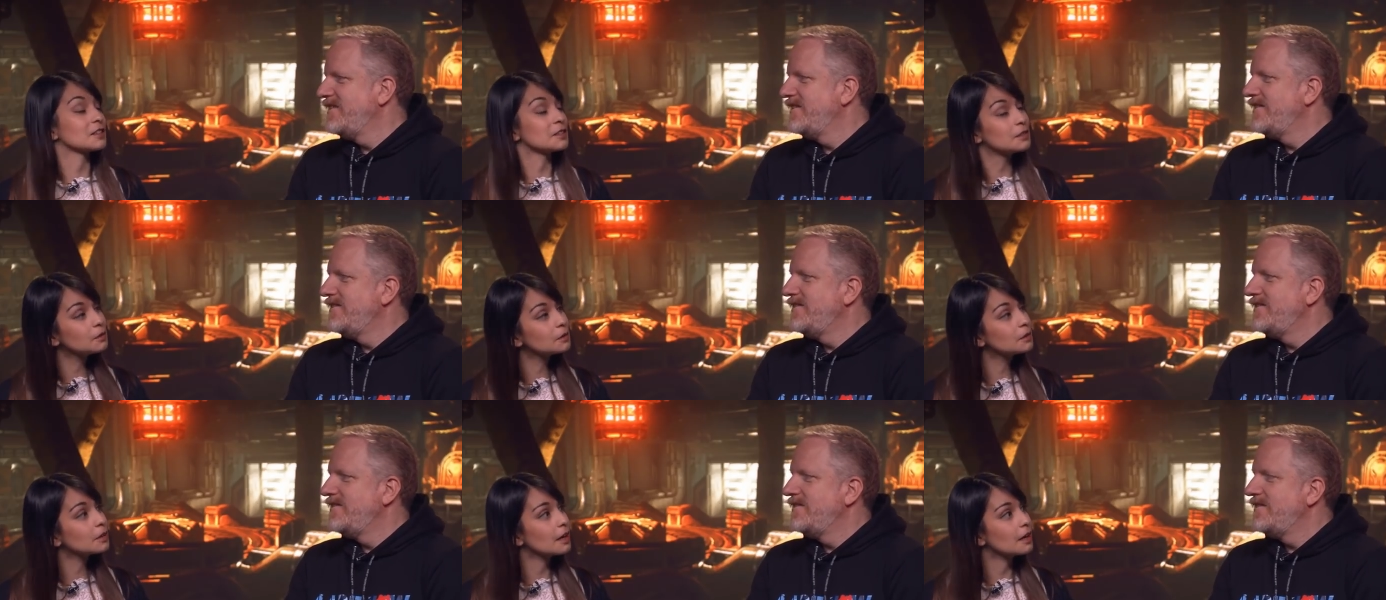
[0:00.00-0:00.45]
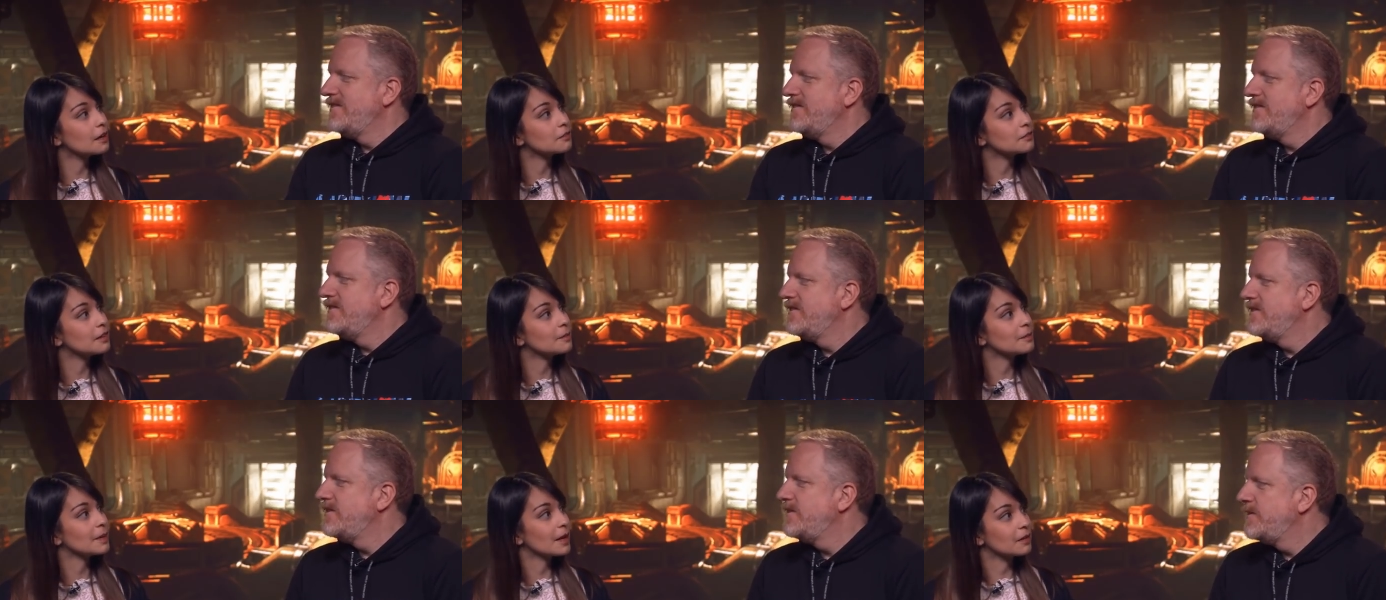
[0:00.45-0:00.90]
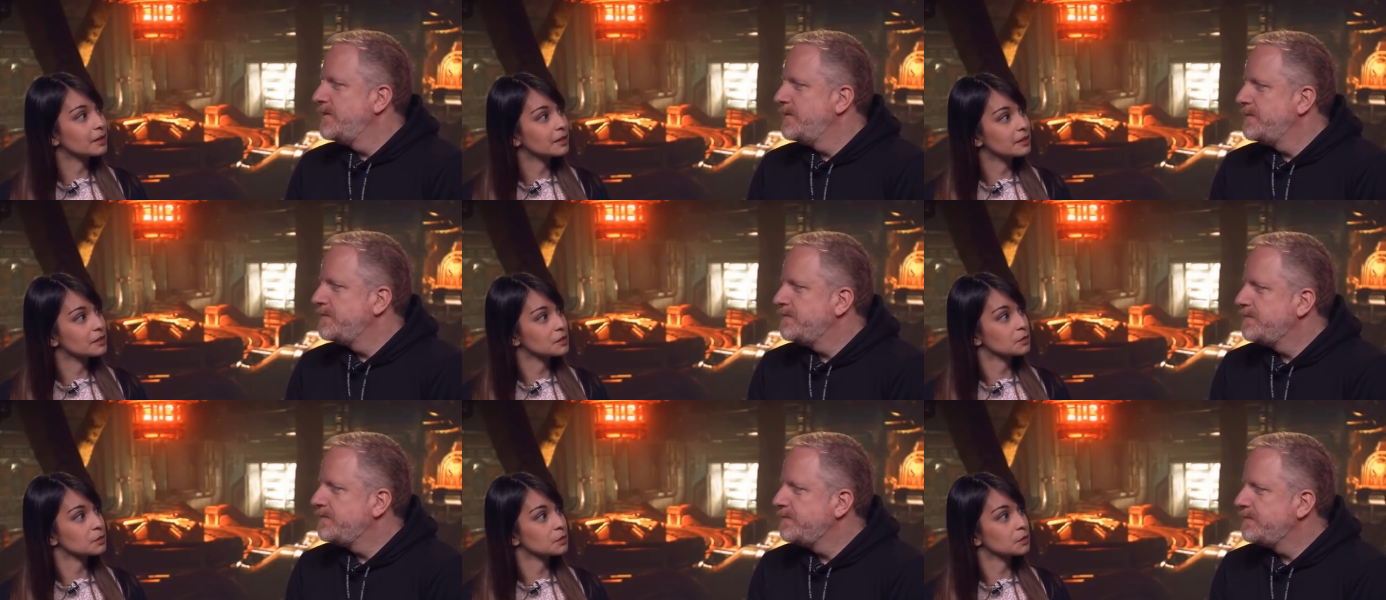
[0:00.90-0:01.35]
Speaker 1: you love about
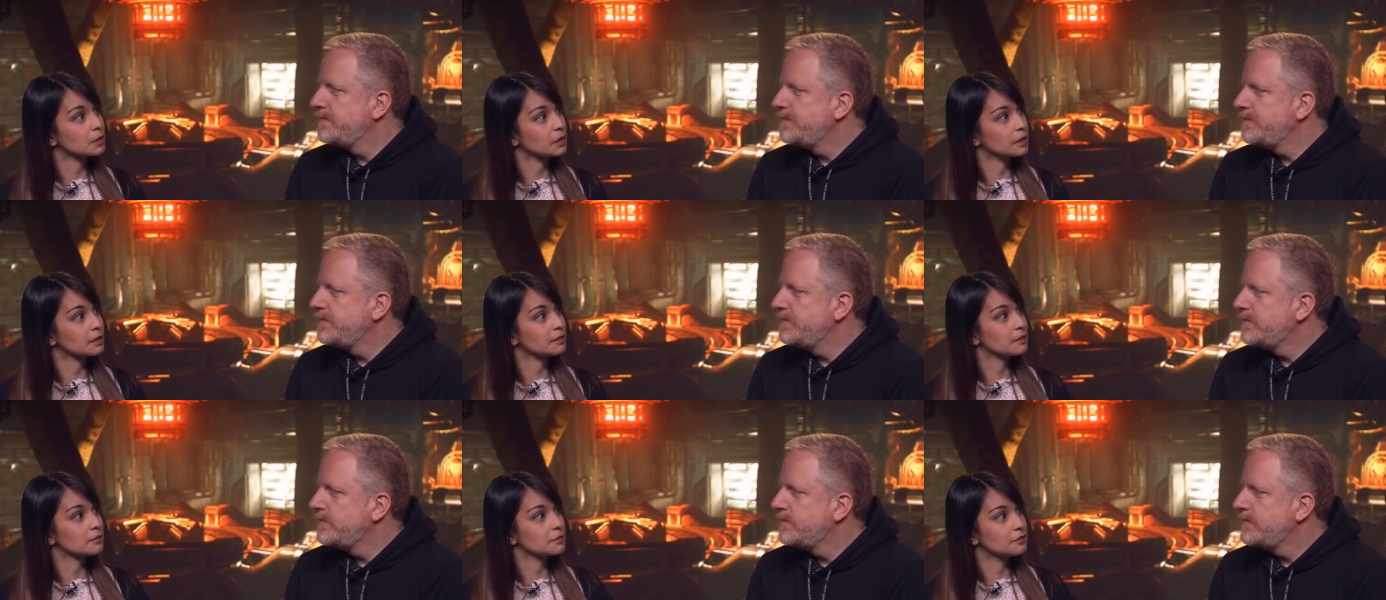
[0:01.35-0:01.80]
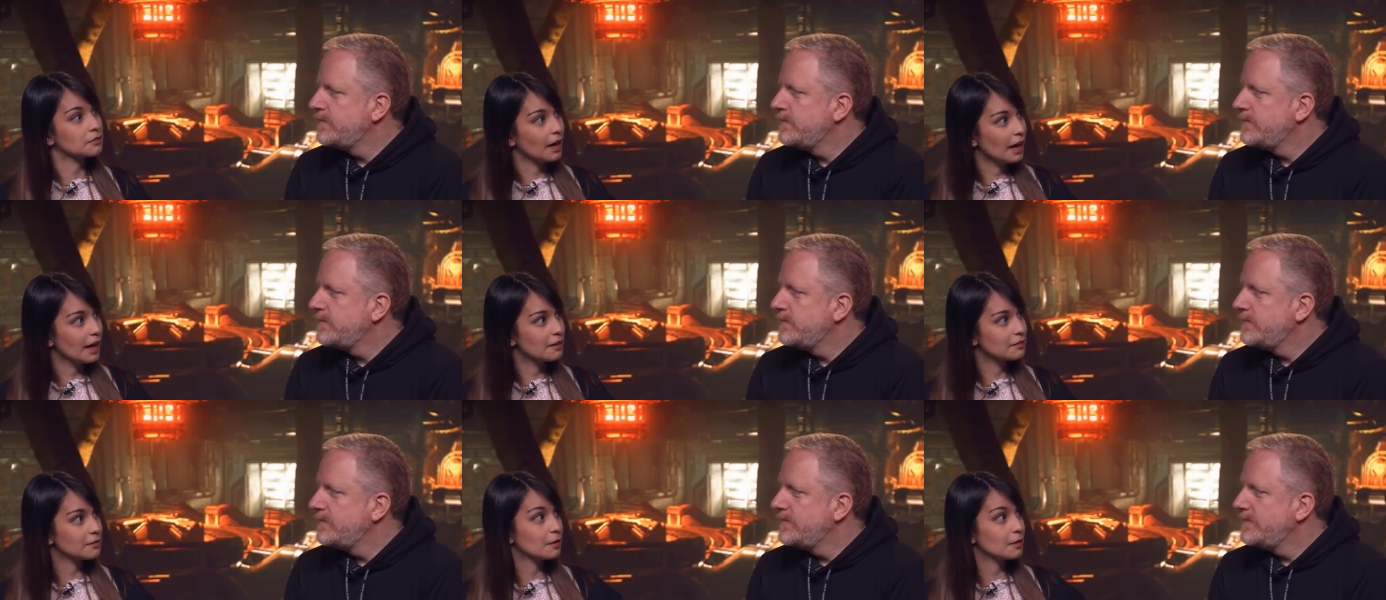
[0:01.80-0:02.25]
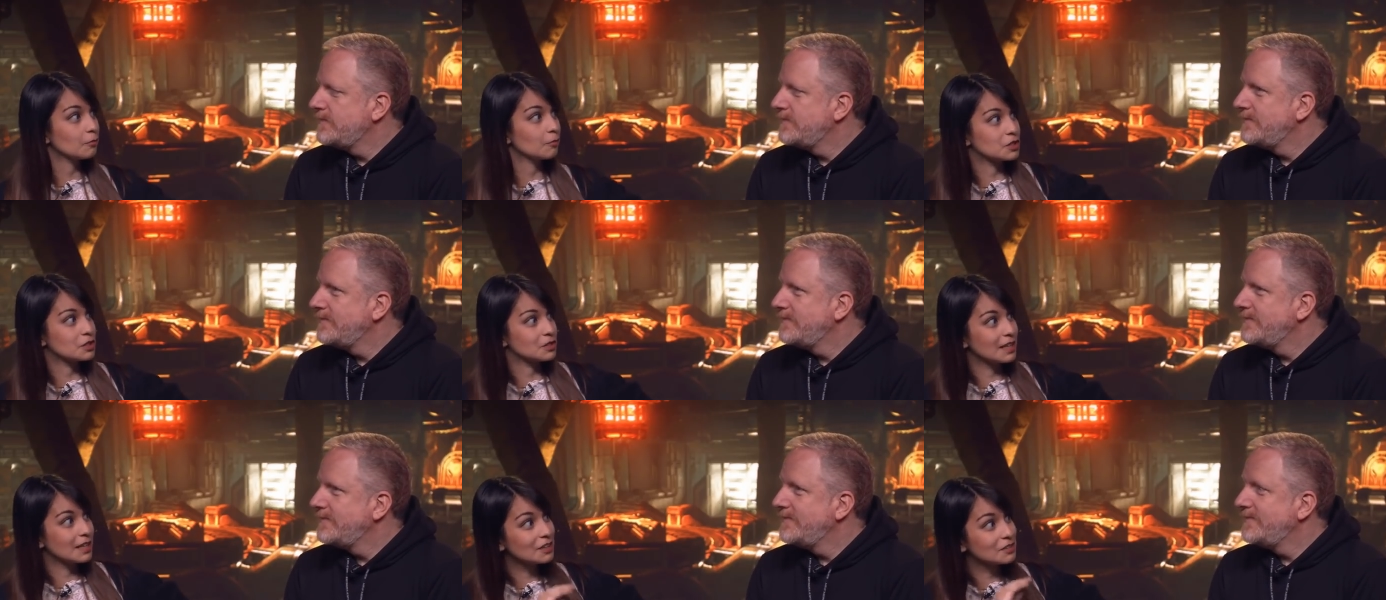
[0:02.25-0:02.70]
Gears of War 5, which
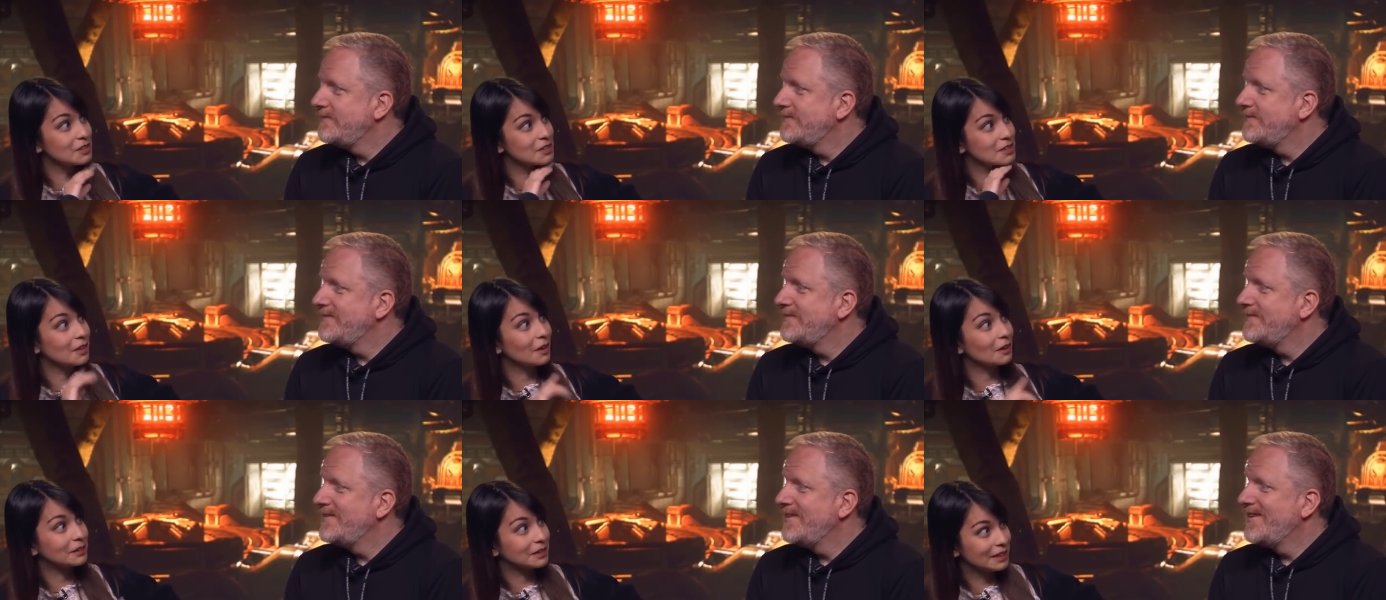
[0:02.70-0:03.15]
is actually just called